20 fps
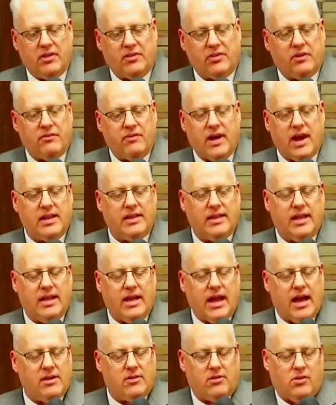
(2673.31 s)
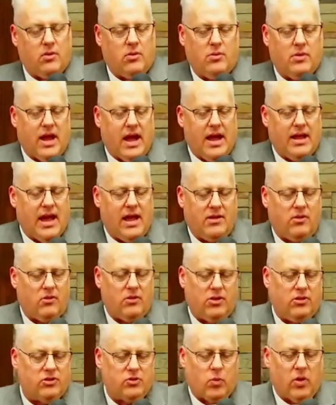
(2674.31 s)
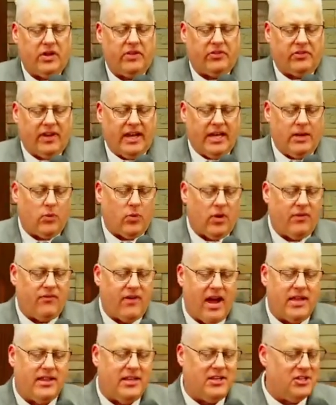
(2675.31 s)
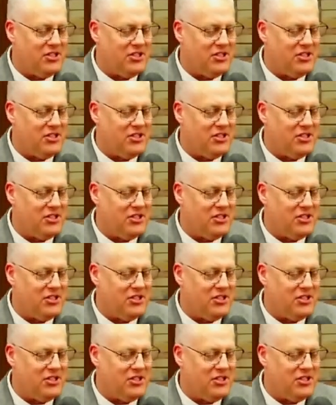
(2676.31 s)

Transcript: And finally, I don't know, I, I don't. There's one scene where he finally just